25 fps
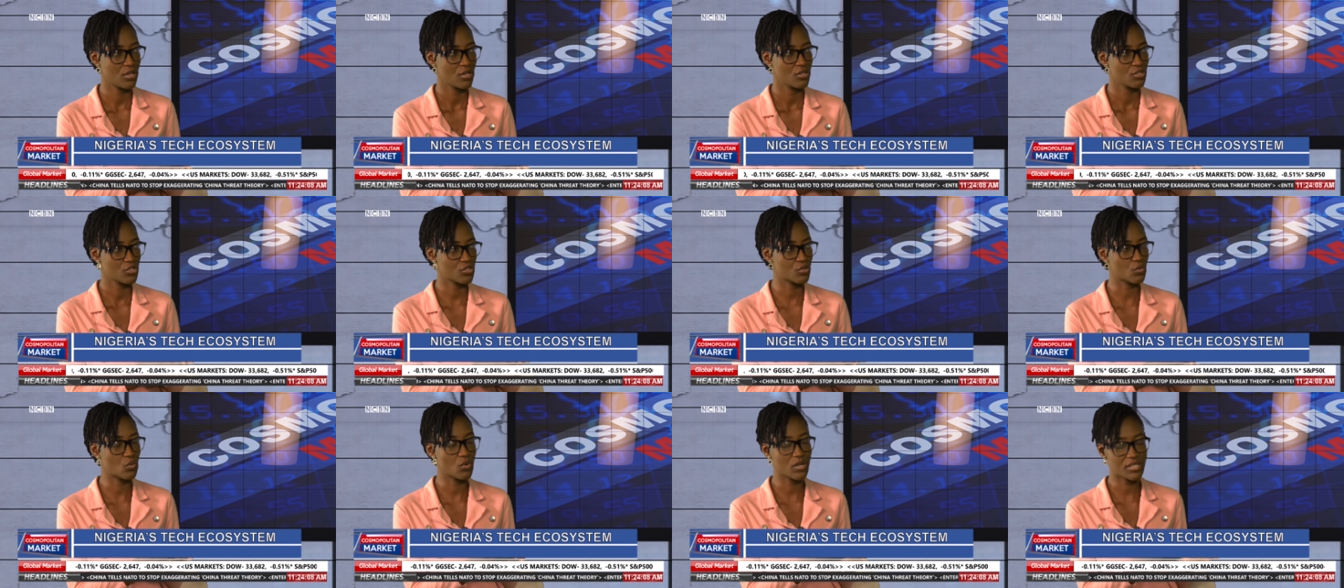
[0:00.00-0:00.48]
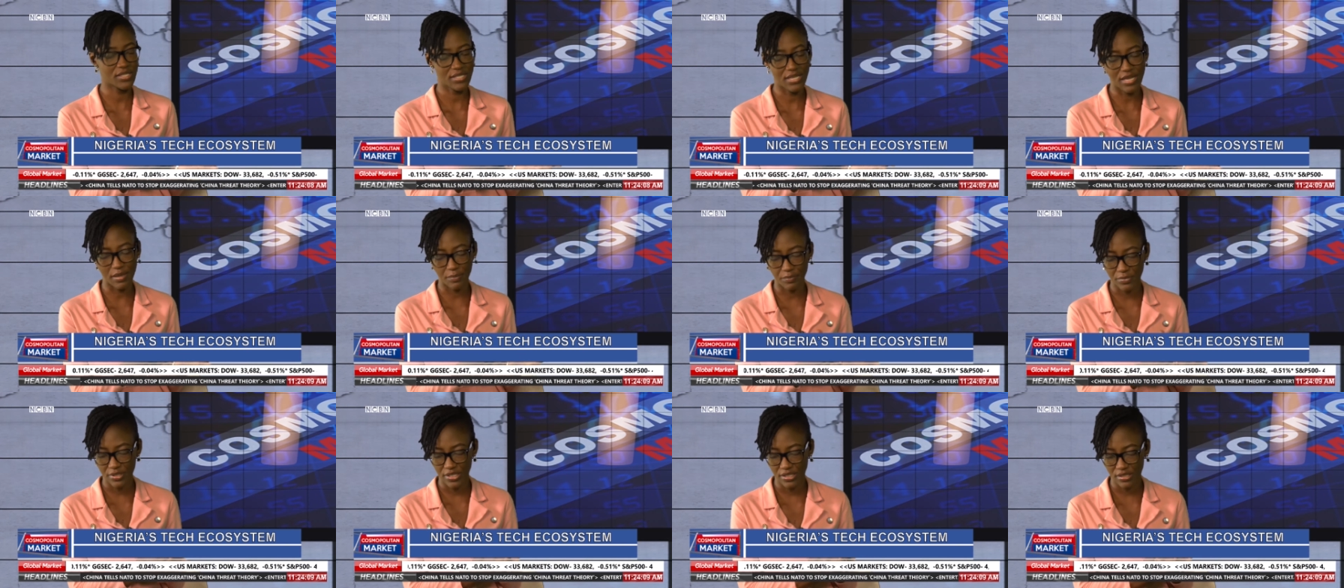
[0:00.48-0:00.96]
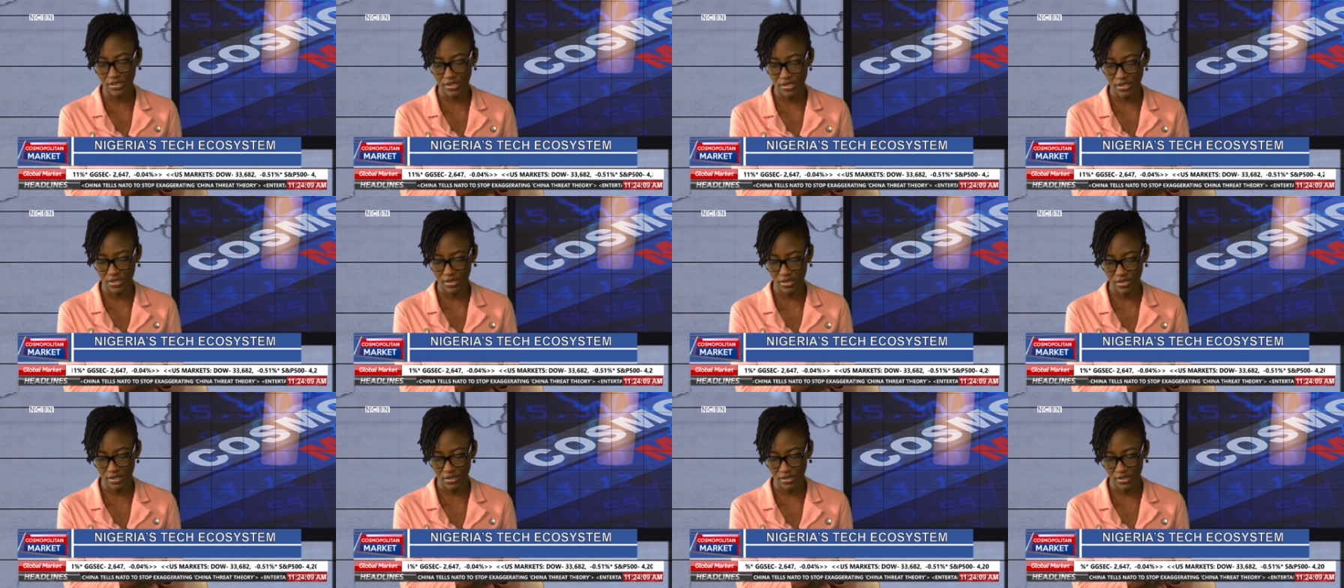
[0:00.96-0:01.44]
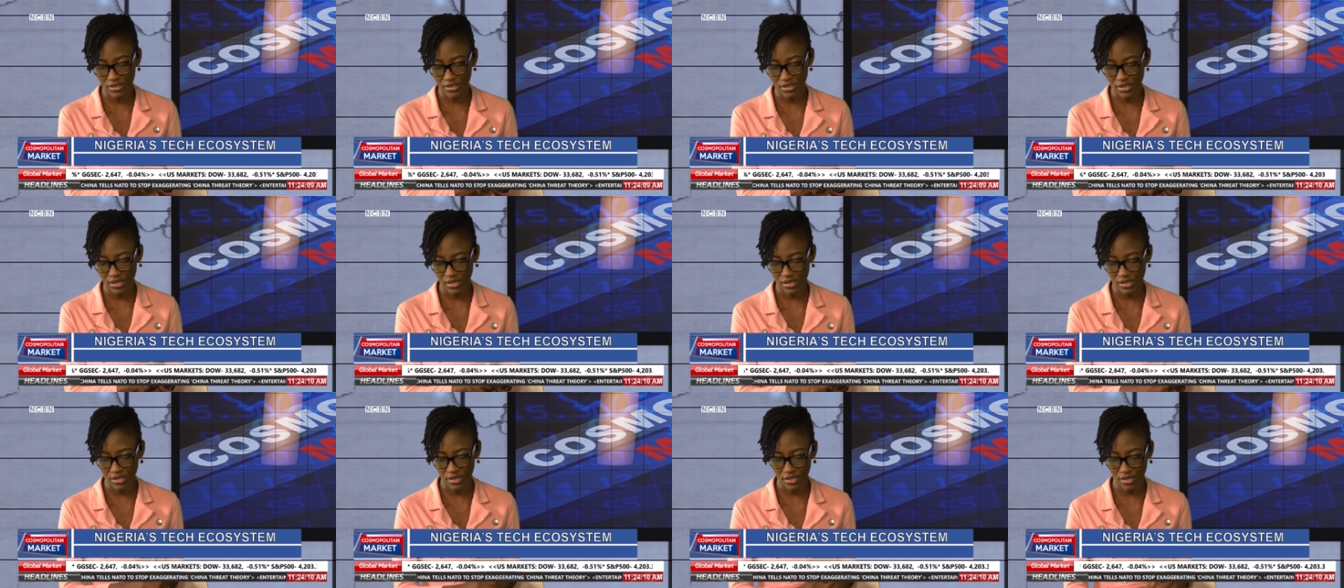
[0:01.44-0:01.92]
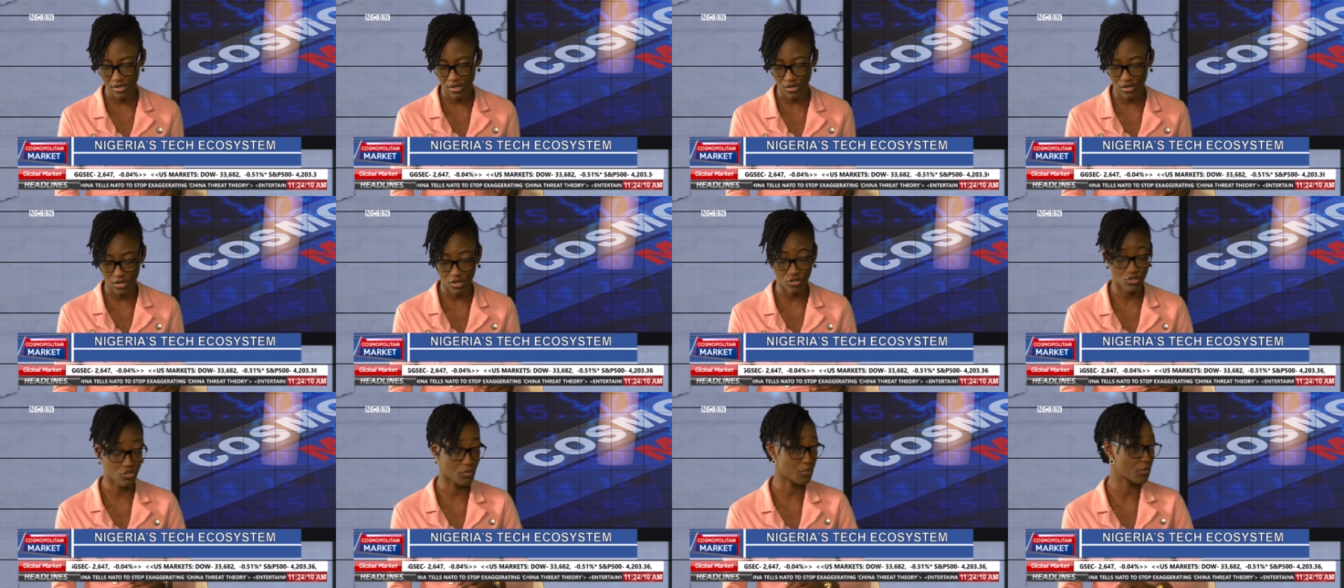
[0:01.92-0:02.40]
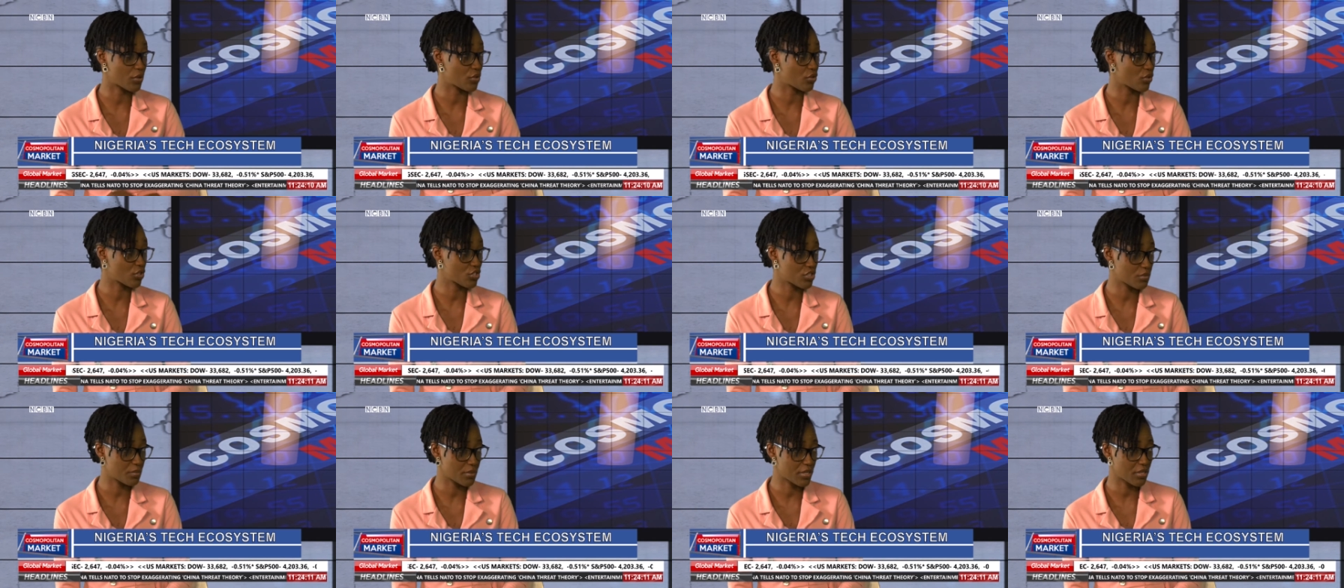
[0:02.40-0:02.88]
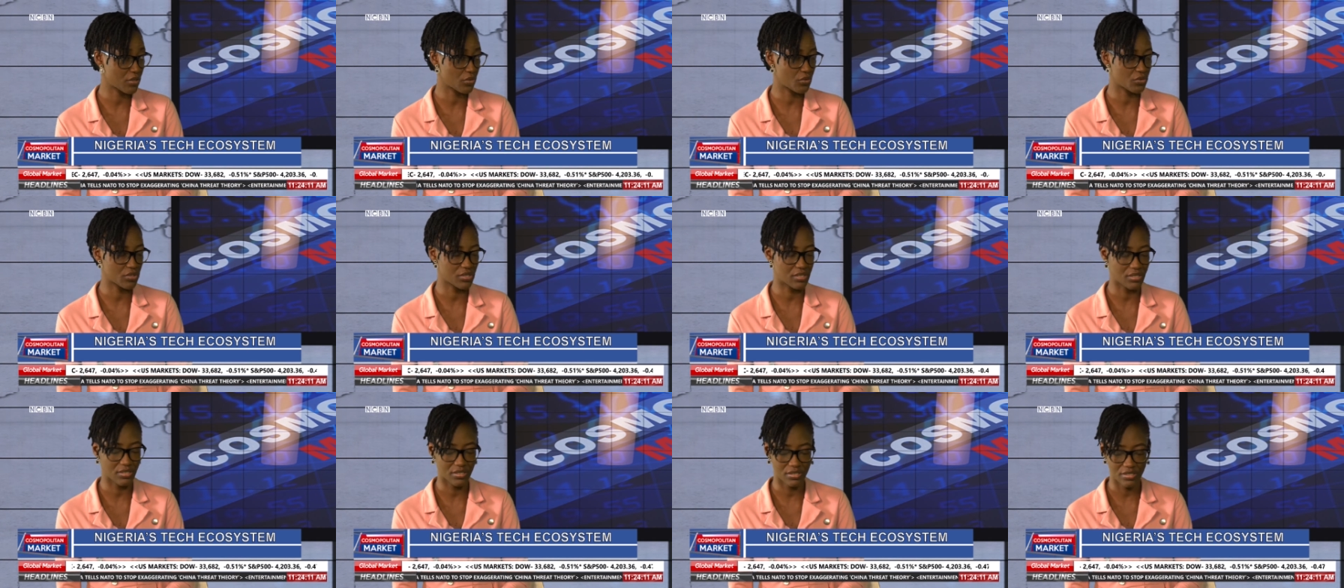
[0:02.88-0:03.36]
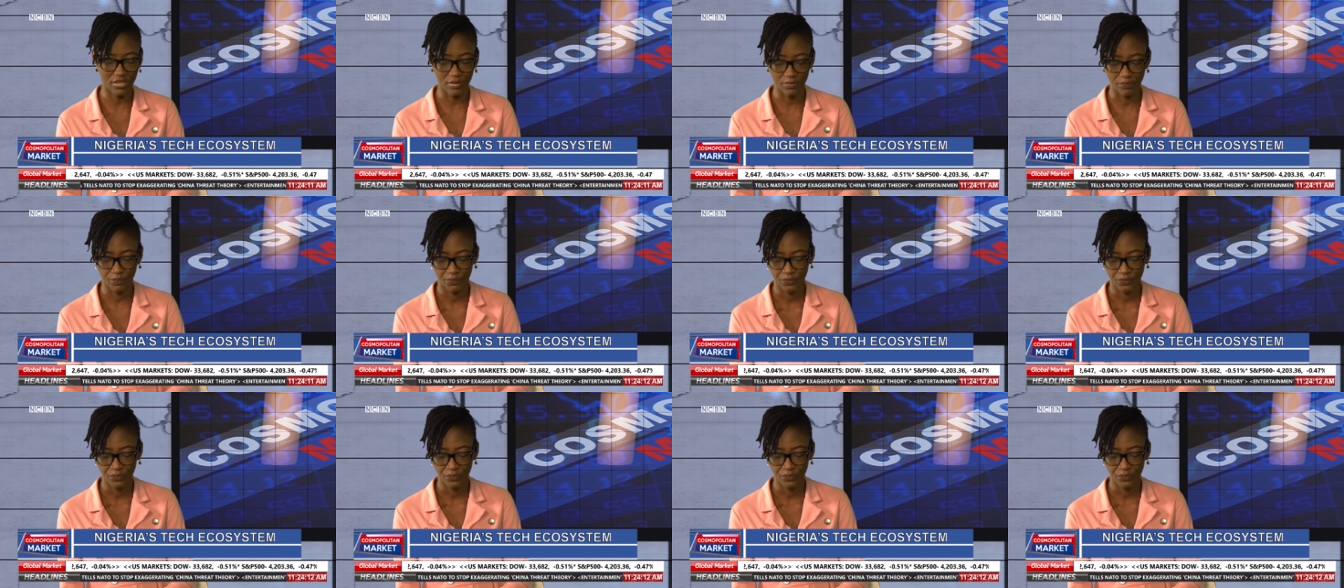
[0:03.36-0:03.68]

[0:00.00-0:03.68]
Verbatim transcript: to what's happening in the tech entrepreneurship ecosystem